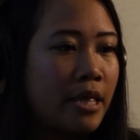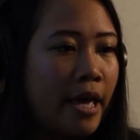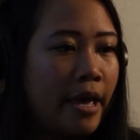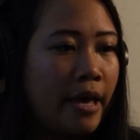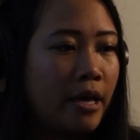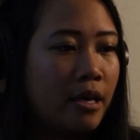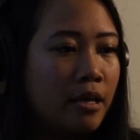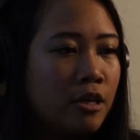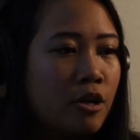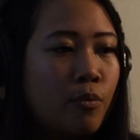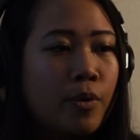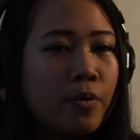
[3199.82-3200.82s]
they,
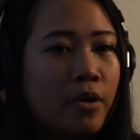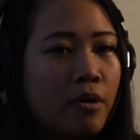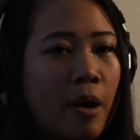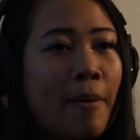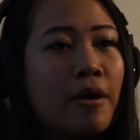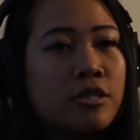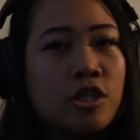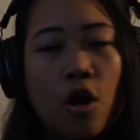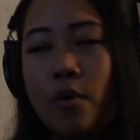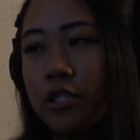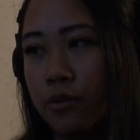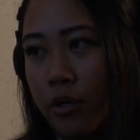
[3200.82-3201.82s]
we were about to
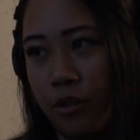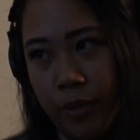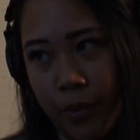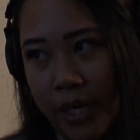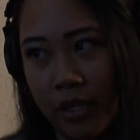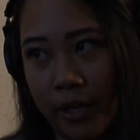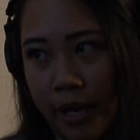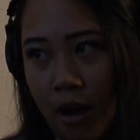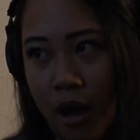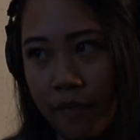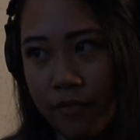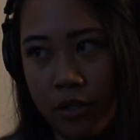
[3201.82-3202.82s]
go into a 3-week
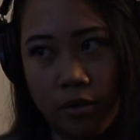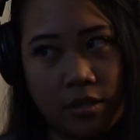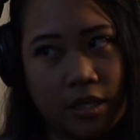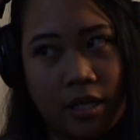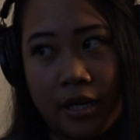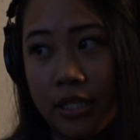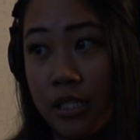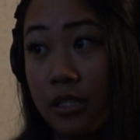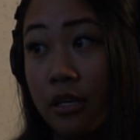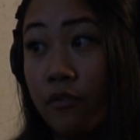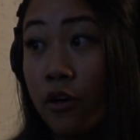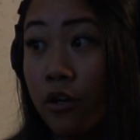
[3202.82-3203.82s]
layoff. So I was like, can I just
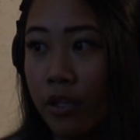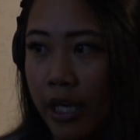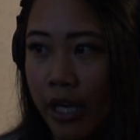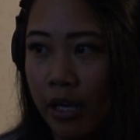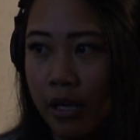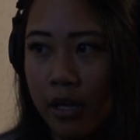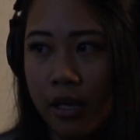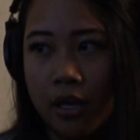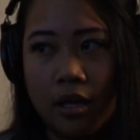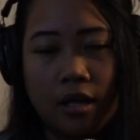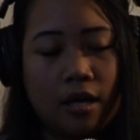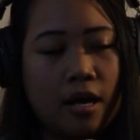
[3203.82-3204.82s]
leave early
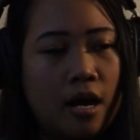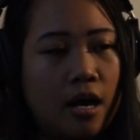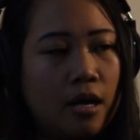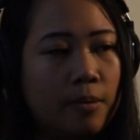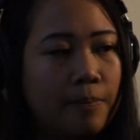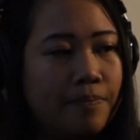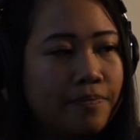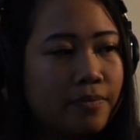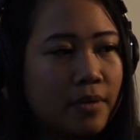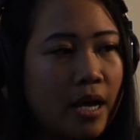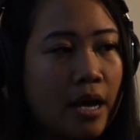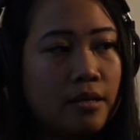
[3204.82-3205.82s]
and
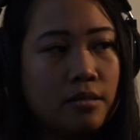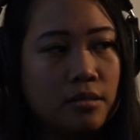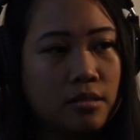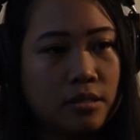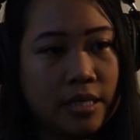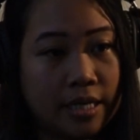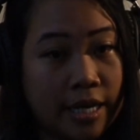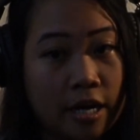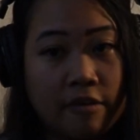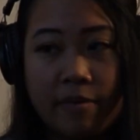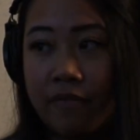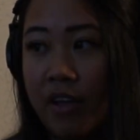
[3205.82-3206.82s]
take
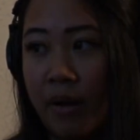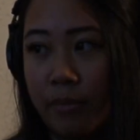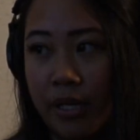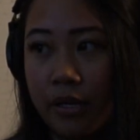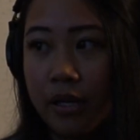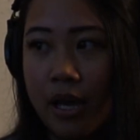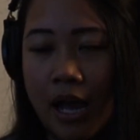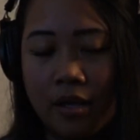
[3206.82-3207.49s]
care of my family?